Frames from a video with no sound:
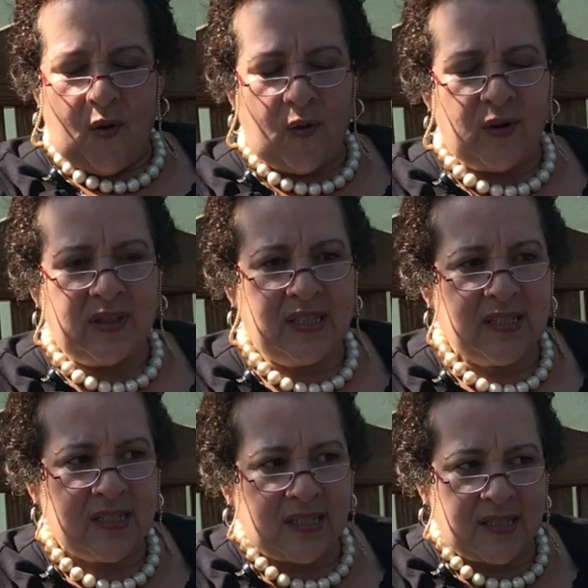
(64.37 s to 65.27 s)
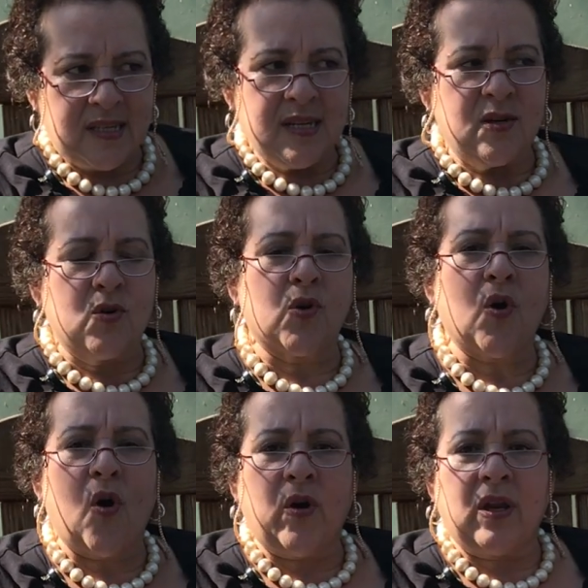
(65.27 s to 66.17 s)
all this
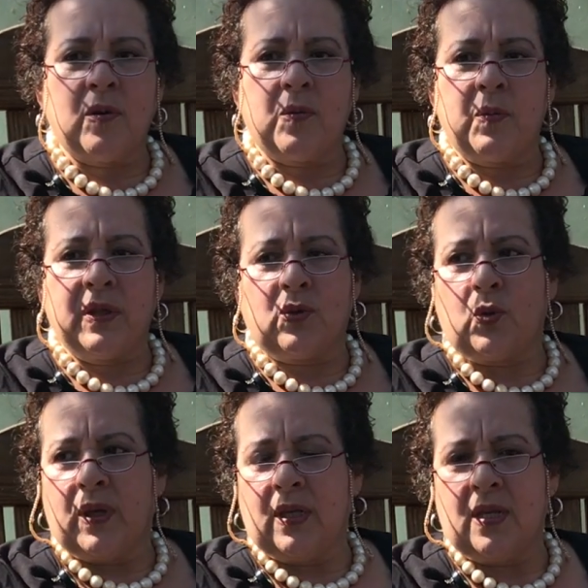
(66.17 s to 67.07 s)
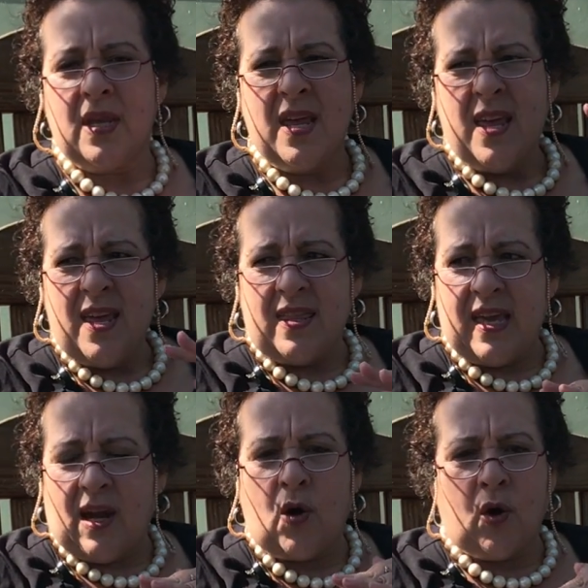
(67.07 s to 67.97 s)
growing between
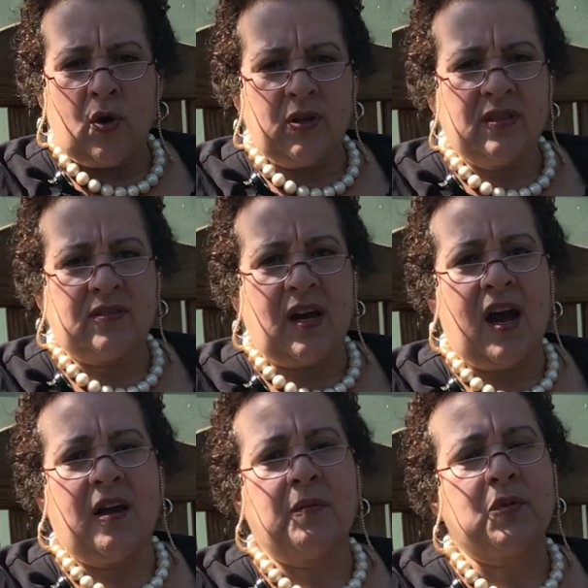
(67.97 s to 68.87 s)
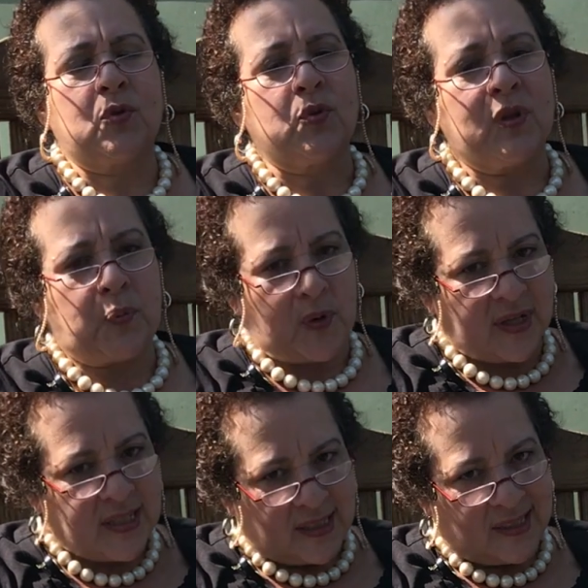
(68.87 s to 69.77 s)
the colonist time to the
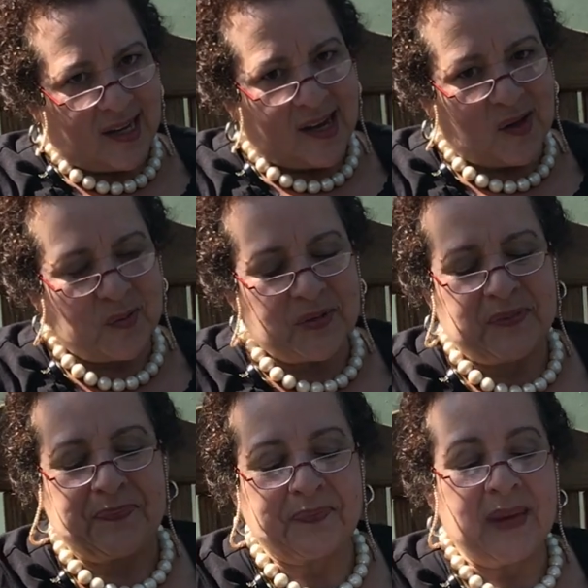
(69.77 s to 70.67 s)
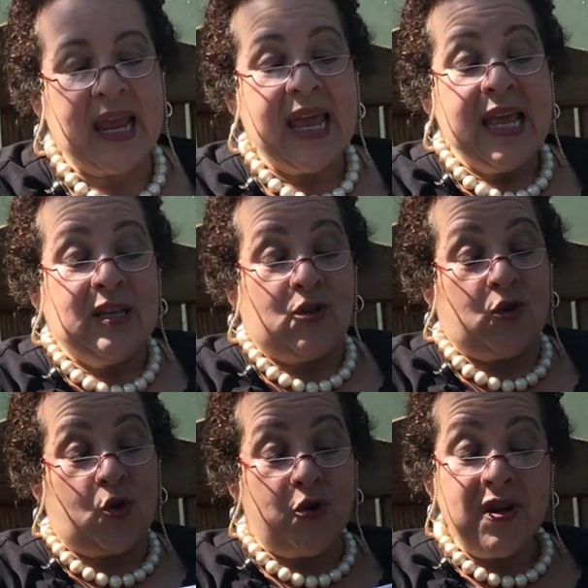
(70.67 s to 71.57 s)
present times. So
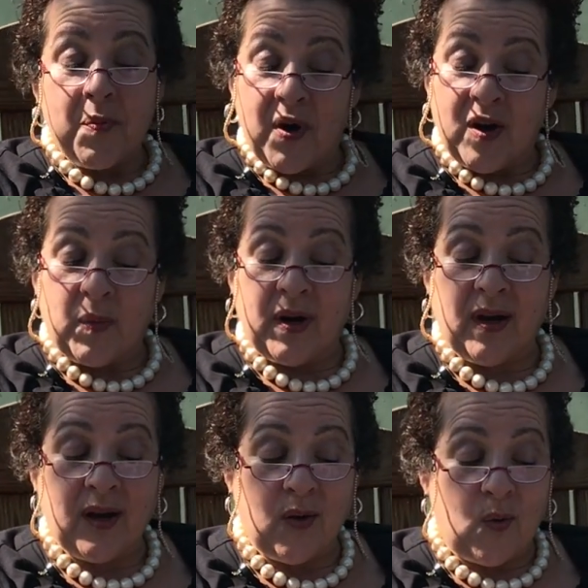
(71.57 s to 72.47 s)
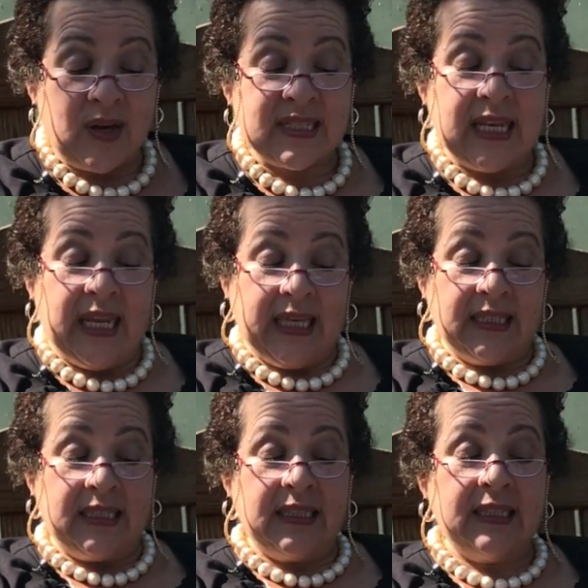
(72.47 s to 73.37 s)
Doña Barbara was a
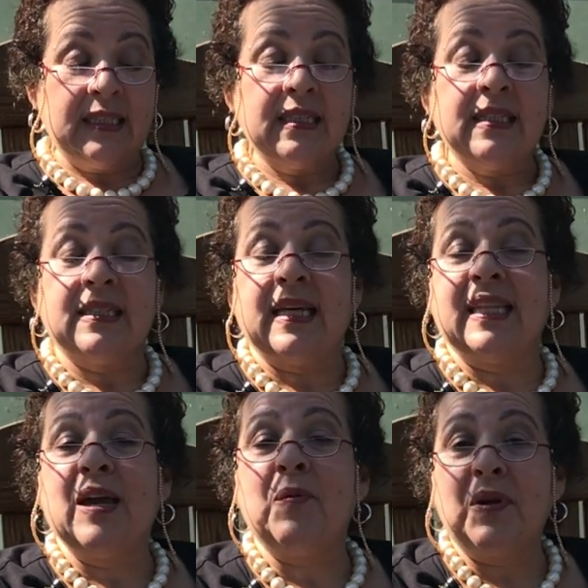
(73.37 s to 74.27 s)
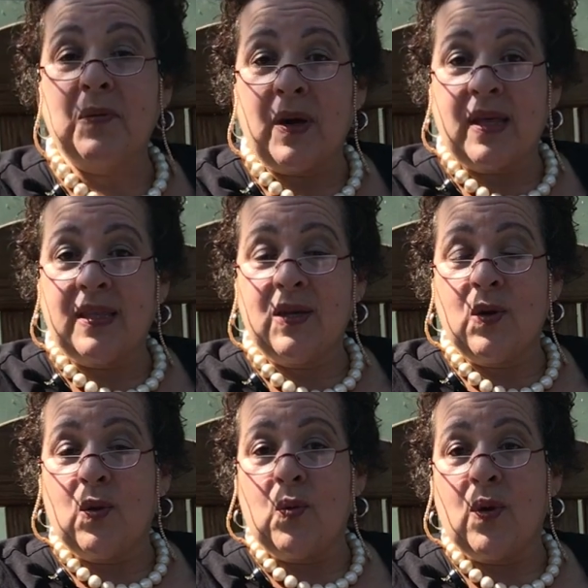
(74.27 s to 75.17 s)
lady that everybody
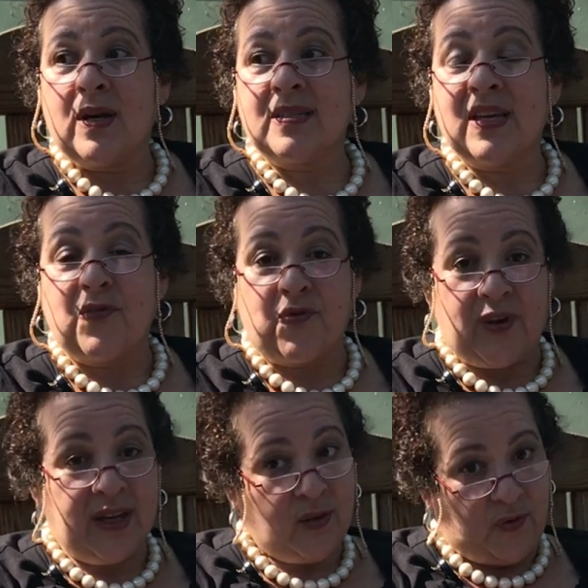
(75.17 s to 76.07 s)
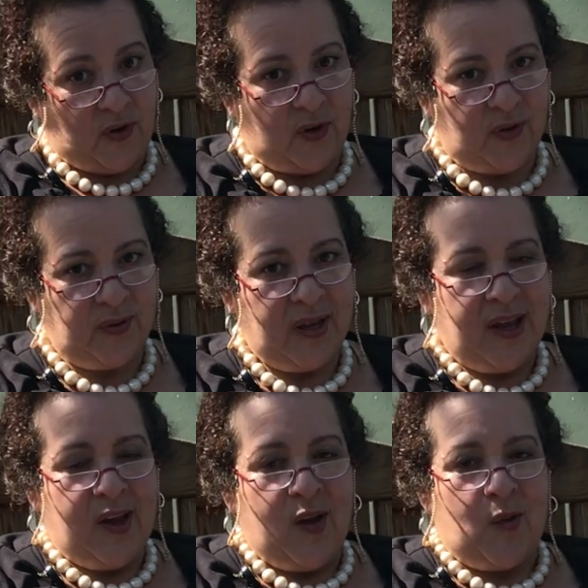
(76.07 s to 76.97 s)
was afraid of her,
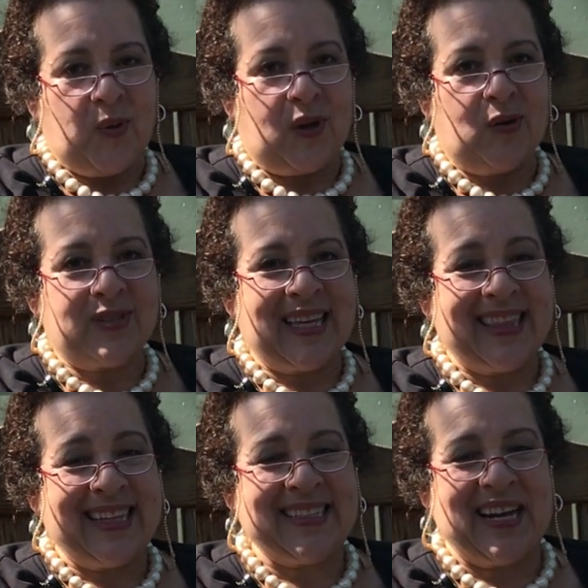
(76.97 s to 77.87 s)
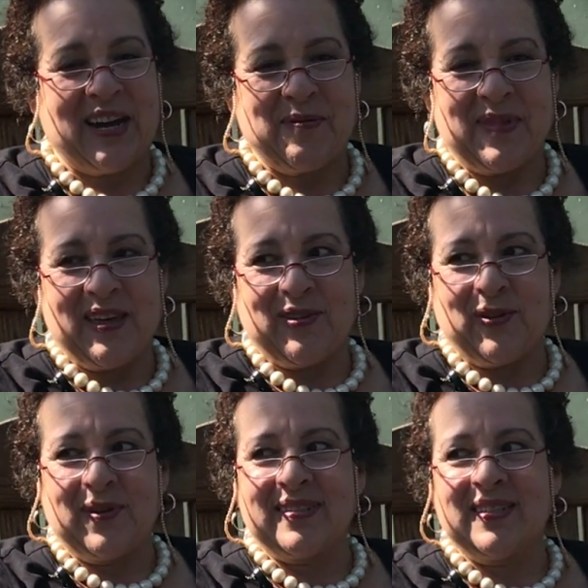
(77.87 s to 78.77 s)
because at that time they
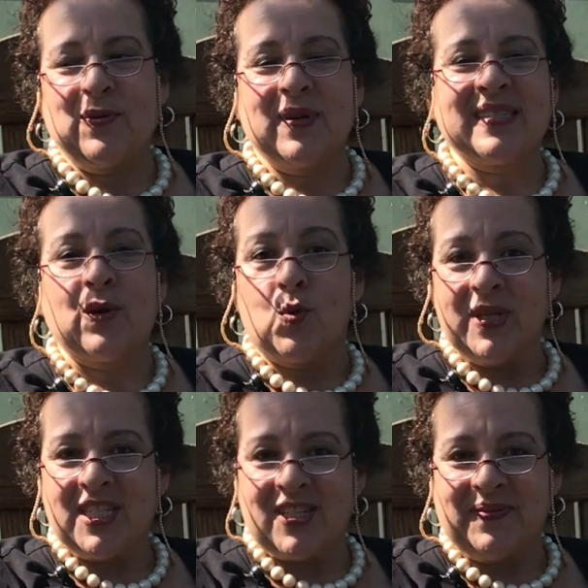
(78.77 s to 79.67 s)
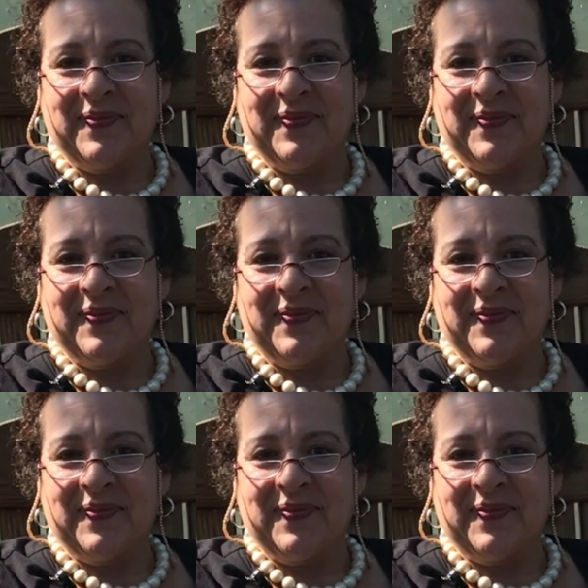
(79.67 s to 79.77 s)
thought she was a witch